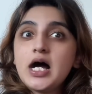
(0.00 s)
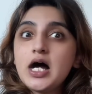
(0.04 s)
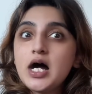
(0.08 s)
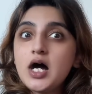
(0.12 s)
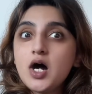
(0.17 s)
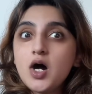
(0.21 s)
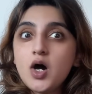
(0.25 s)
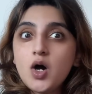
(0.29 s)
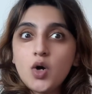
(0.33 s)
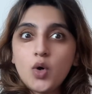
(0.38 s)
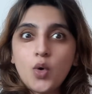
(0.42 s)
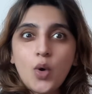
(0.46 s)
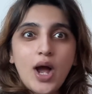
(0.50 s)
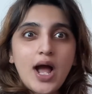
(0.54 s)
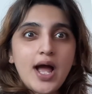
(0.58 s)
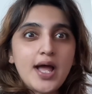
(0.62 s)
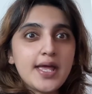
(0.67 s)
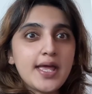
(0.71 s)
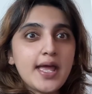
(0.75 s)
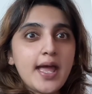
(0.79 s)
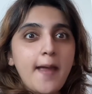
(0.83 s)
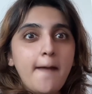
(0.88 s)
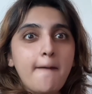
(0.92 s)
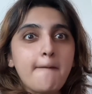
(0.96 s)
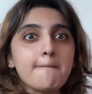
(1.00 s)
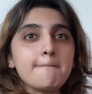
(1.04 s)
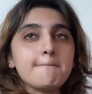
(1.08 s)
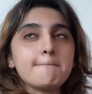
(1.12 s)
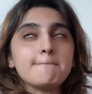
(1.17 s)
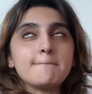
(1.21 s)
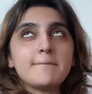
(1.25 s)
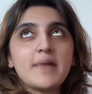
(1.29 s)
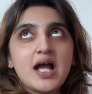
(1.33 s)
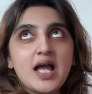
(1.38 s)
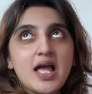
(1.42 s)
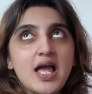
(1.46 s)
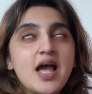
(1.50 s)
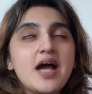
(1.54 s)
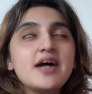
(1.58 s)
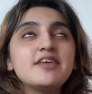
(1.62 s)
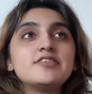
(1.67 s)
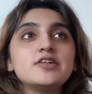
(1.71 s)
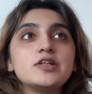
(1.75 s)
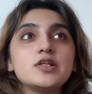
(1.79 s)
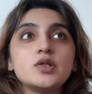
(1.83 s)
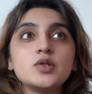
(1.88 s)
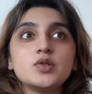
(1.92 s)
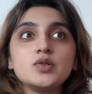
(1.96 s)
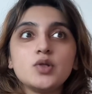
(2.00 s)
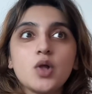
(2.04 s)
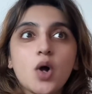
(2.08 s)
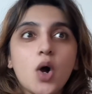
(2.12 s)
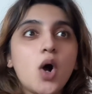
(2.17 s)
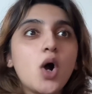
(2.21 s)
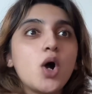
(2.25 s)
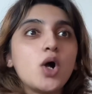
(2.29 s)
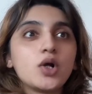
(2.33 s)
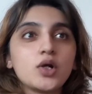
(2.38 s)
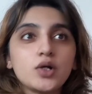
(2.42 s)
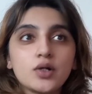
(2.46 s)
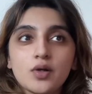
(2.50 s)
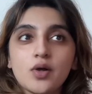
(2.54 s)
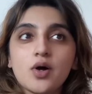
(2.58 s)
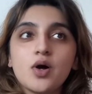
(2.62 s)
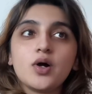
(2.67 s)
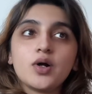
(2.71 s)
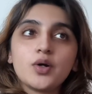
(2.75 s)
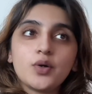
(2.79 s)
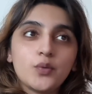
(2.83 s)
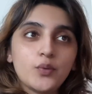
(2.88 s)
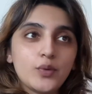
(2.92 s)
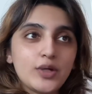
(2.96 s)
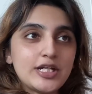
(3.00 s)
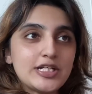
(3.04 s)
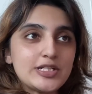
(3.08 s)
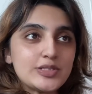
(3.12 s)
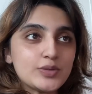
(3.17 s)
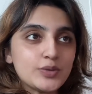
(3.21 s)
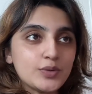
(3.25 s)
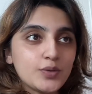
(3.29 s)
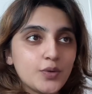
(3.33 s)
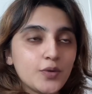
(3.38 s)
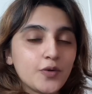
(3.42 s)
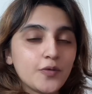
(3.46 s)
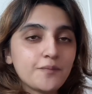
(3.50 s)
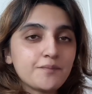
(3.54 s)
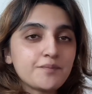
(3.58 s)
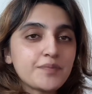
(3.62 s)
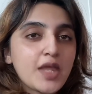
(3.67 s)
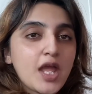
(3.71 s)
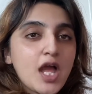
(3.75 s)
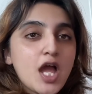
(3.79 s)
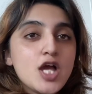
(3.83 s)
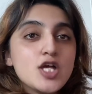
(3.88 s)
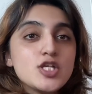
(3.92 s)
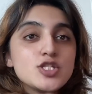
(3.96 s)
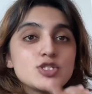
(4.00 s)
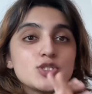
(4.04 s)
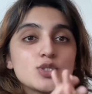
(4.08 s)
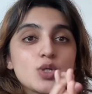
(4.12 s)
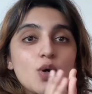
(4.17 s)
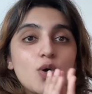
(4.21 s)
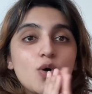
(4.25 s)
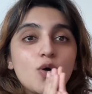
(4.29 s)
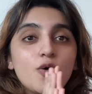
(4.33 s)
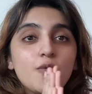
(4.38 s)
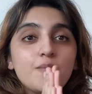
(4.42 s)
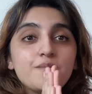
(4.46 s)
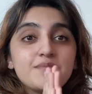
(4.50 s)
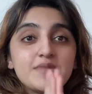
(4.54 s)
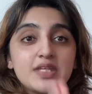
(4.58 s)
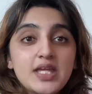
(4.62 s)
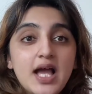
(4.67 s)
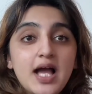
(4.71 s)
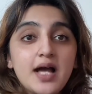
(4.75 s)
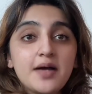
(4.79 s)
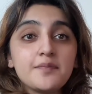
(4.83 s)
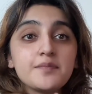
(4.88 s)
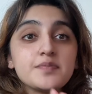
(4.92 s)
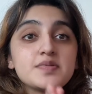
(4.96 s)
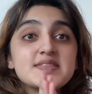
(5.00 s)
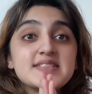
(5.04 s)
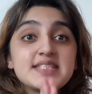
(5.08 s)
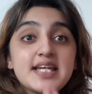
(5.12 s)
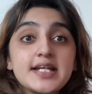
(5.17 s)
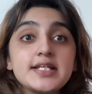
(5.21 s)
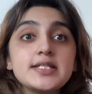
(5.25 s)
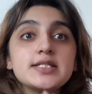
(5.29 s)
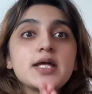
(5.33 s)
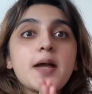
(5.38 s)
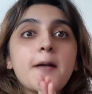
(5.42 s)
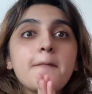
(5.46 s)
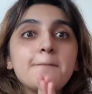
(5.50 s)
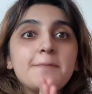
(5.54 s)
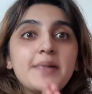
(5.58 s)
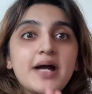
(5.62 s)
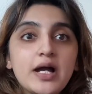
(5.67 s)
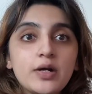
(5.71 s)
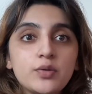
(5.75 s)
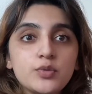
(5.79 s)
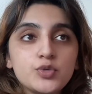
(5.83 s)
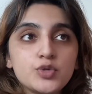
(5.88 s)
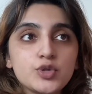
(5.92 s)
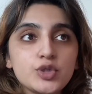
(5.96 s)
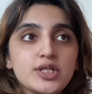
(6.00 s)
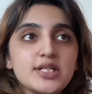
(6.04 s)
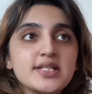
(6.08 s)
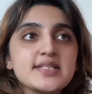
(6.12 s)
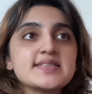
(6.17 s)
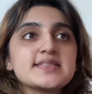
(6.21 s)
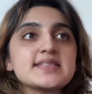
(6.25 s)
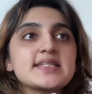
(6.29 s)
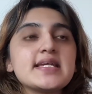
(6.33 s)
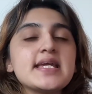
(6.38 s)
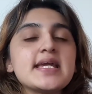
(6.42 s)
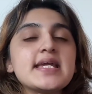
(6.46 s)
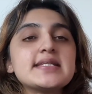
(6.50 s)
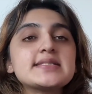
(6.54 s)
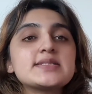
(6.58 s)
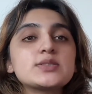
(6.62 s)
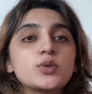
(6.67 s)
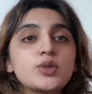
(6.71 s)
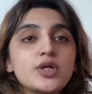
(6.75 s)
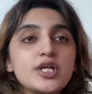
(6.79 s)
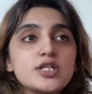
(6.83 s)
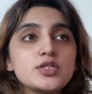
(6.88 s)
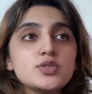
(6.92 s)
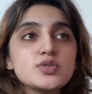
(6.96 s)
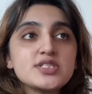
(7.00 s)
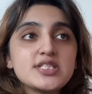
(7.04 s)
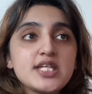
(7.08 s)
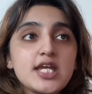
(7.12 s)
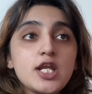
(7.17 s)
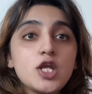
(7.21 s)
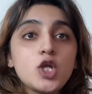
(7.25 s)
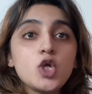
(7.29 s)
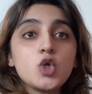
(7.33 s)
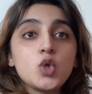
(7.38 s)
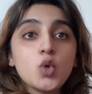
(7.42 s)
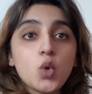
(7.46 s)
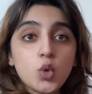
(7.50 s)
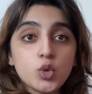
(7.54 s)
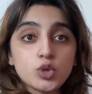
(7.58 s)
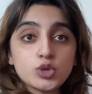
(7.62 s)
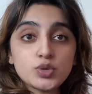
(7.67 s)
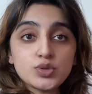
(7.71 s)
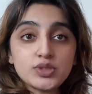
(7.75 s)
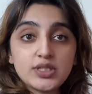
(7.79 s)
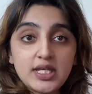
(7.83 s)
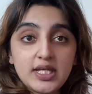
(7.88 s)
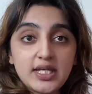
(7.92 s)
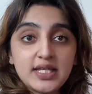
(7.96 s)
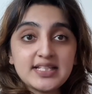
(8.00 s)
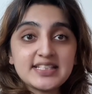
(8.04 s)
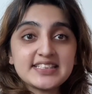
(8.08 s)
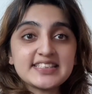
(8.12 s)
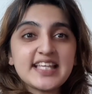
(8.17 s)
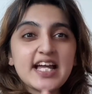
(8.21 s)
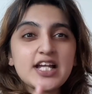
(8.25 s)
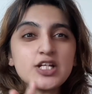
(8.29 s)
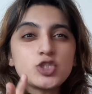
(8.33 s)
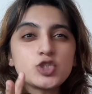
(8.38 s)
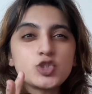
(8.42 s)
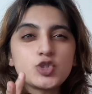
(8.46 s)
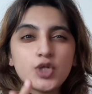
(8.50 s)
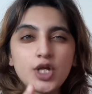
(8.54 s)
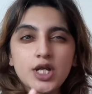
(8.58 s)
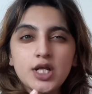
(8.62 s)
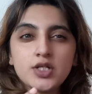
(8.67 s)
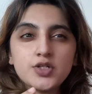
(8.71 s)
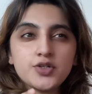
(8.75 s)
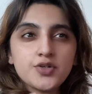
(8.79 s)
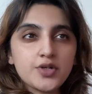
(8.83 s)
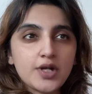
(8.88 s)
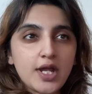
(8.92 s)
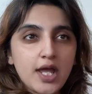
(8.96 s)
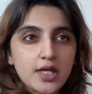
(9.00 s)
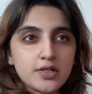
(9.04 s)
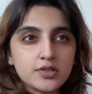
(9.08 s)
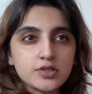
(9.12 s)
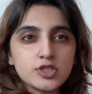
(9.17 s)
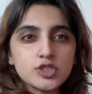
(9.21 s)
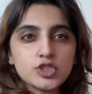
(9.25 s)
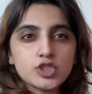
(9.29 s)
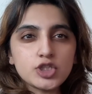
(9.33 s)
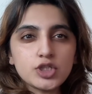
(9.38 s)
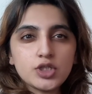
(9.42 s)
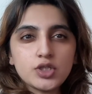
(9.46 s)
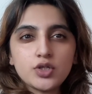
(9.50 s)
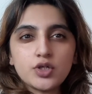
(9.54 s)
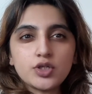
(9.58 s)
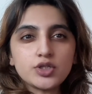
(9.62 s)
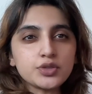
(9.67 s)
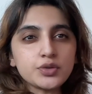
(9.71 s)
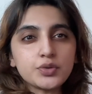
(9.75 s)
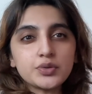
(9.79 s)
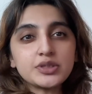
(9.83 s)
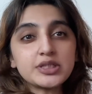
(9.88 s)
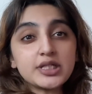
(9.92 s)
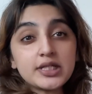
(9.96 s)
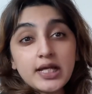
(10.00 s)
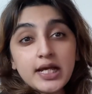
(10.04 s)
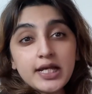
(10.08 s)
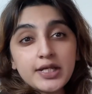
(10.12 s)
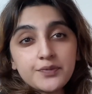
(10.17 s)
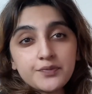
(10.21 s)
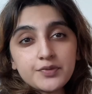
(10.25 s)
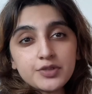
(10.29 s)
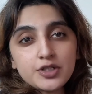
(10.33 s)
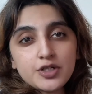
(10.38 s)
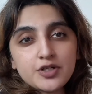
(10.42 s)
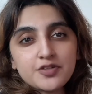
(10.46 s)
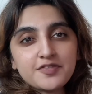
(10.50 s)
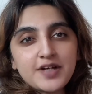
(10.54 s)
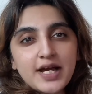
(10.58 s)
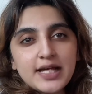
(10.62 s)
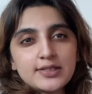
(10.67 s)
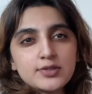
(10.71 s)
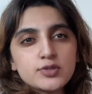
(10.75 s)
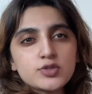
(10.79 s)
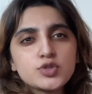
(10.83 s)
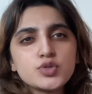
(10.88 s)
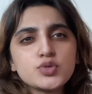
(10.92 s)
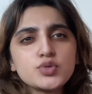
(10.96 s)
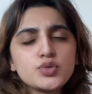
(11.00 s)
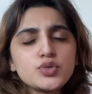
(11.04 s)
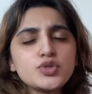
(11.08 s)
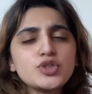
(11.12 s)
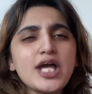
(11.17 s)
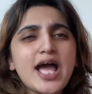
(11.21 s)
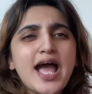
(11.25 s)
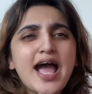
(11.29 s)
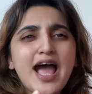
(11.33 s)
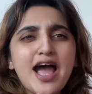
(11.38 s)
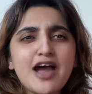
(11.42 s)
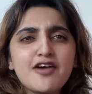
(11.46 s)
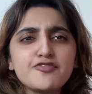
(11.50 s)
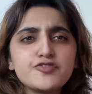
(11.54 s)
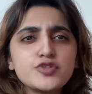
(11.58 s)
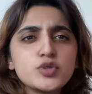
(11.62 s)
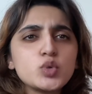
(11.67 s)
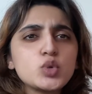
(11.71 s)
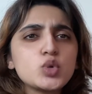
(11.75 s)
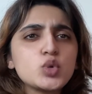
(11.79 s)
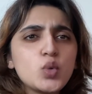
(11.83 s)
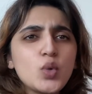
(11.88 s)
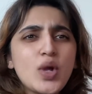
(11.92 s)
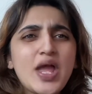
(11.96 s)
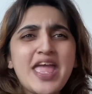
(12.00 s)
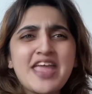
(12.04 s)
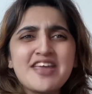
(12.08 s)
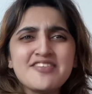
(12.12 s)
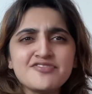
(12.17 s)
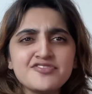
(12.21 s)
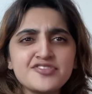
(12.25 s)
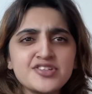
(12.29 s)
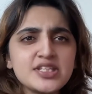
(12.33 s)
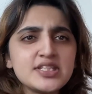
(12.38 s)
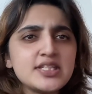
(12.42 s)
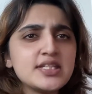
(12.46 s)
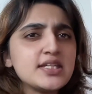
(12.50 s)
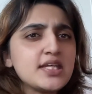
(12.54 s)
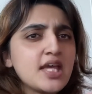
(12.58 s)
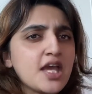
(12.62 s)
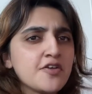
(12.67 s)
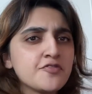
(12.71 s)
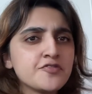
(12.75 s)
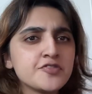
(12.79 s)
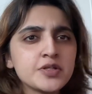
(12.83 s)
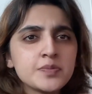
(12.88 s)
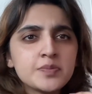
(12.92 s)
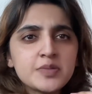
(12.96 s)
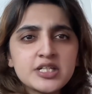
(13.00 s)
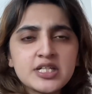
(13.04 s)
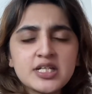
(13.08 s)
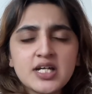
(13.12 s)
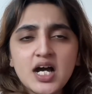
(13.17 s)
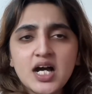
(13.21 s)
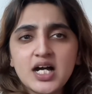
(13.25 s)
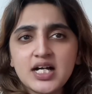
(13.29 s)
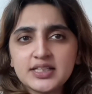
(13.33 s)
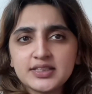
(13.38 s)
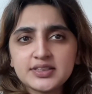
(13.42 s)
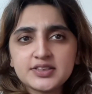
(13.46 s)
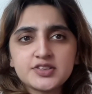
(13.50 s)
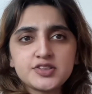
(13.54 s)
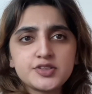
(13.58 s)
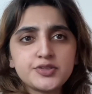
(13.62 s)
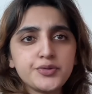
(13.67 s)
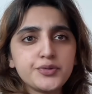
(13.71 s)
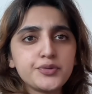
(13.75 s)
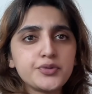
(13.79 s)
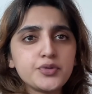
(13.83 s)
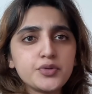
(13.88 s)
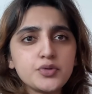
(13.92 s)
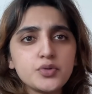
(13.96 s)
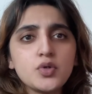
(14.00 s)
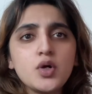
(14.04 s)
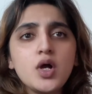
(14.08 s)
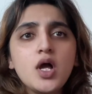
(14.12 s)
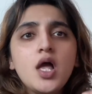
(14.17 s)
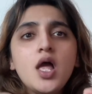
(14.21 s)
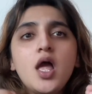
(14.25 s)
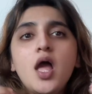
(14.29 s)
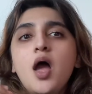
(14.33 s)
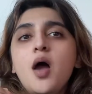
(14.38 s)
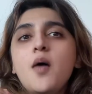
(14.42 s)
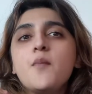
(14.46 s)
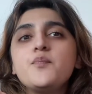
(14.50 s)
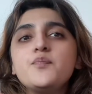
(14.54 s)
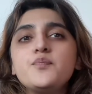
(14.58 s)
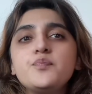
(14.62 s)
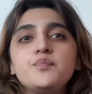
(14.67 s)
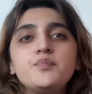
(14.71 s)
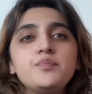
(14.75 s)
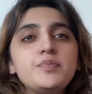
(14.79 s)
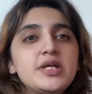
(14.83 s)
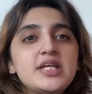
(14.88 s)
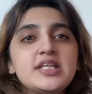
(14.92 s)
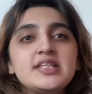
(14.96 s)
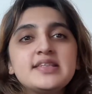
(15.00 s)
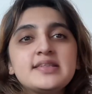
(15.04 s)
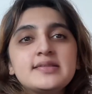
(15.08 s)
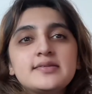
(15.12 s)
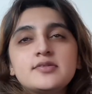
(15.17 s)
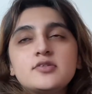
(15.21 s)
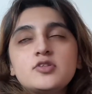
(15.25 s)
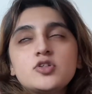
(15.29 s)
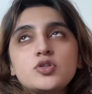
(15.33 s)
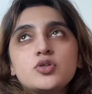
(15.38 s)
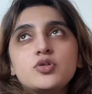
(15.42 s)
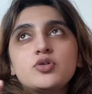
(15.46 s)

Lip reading: oh, I have a long, long way to go. So yeah, set boundaries. It's okay to say no to things that drain your energy or don't align with your values. You don't have to do everything everybody asks you to do. In, you